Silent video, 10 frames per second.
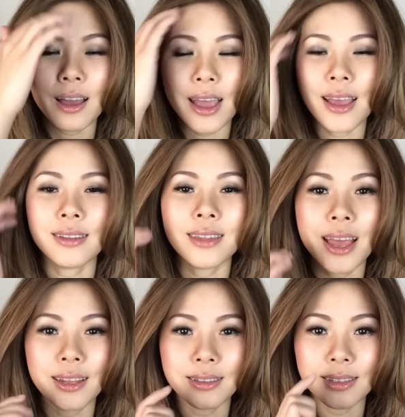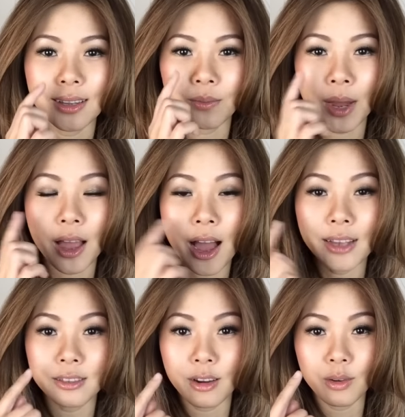and then my
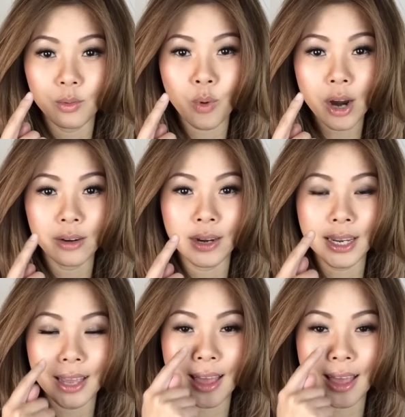eyes start watering,